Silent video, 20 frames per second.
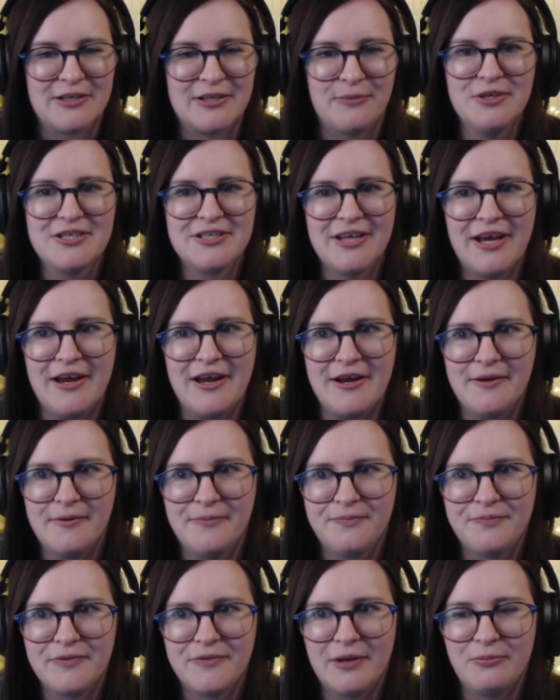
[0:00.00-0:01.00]
I want to say
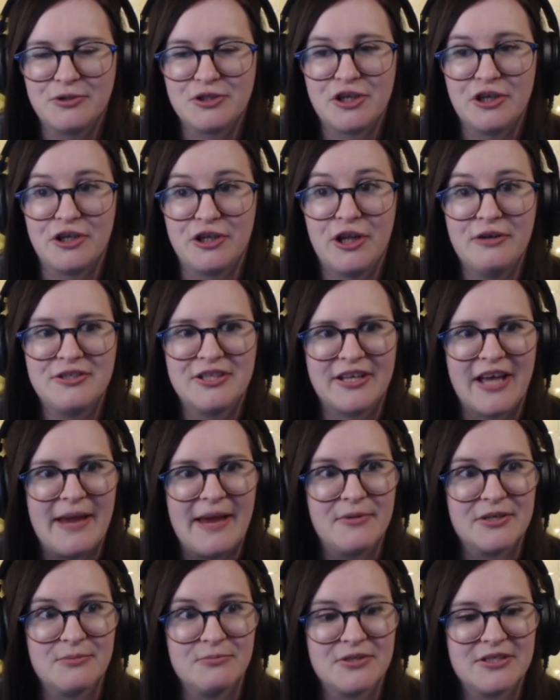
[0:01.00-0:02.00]
I'm just going to close the game
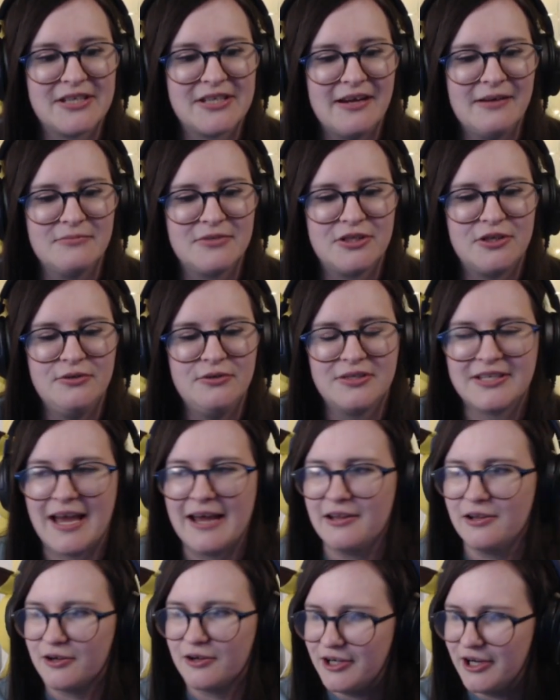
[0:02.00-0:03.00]
because I'm sc- I'm too
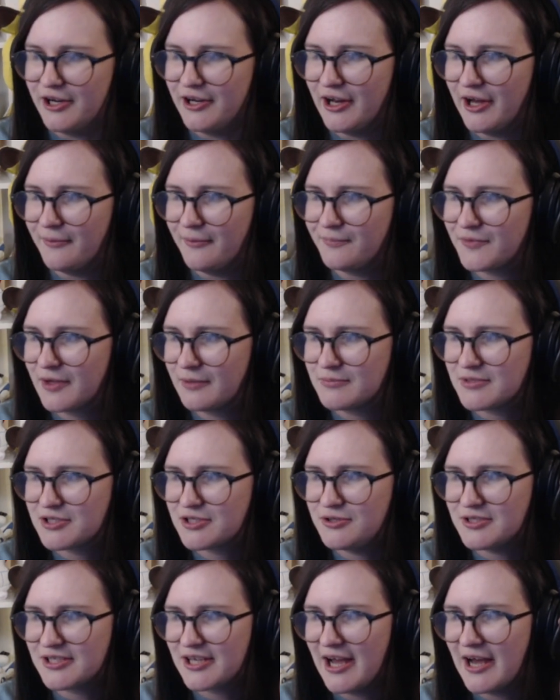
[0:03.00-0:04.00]
scared looking at it now. I'm
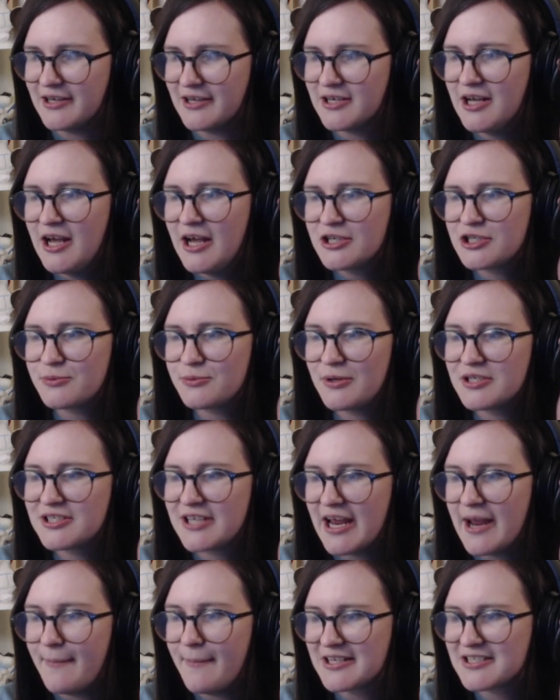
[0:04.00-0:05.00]
too scared. I just want to
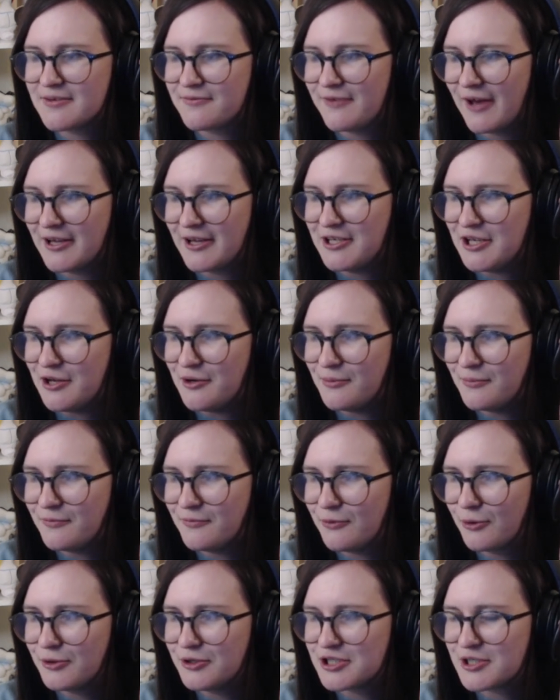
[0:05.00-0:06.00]
say a massive thank you
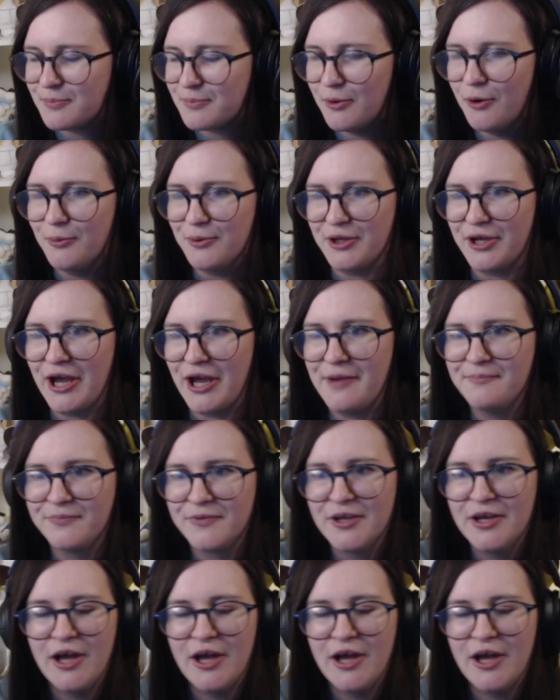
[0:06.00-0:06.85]
for all your support with the game.